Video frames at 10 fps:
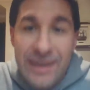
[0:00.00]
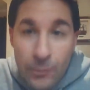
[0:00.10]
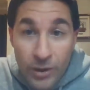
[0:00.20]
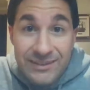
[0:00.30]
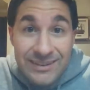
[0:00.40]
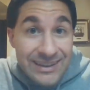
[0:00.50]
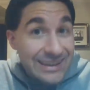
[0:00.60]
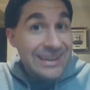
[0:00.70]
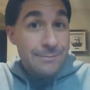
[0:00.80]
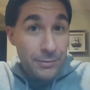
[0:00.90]
and it wants to
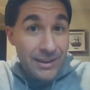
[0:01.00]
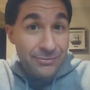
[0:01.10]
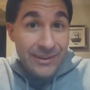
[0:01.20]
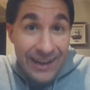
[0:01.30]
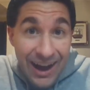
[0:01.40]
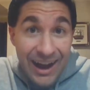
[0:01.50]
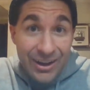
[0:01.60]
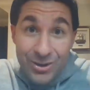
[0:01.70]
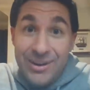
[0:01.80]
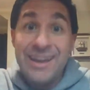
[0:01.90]
keep lifting
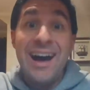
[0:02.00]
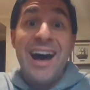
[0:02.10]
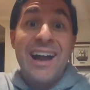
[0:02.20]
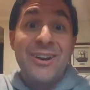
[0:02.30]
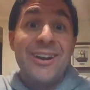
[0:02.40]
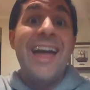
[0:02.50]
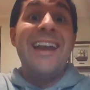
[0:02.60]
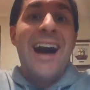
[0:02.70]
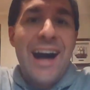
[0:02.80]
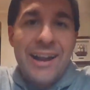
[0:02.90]
higher and higher and
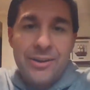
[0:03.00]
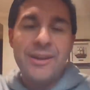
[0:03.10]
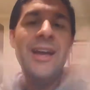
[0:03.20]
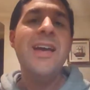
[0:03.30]
higher.